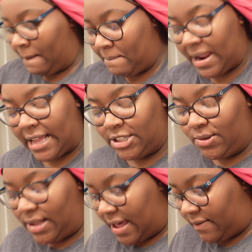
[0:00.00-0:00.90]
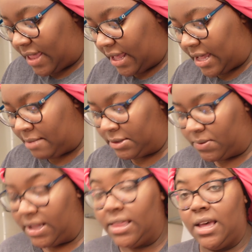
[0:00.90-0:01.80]
But I do love that it comes
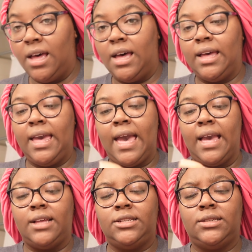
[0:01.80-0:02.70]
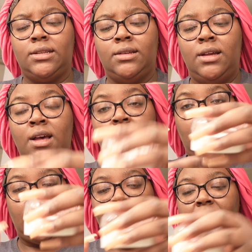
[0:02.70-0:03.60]
with a case
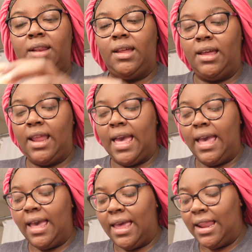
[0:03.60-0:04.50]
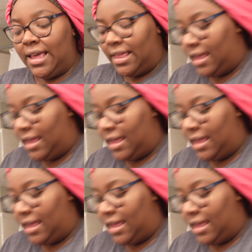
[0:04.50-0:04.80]
that I can put it in and...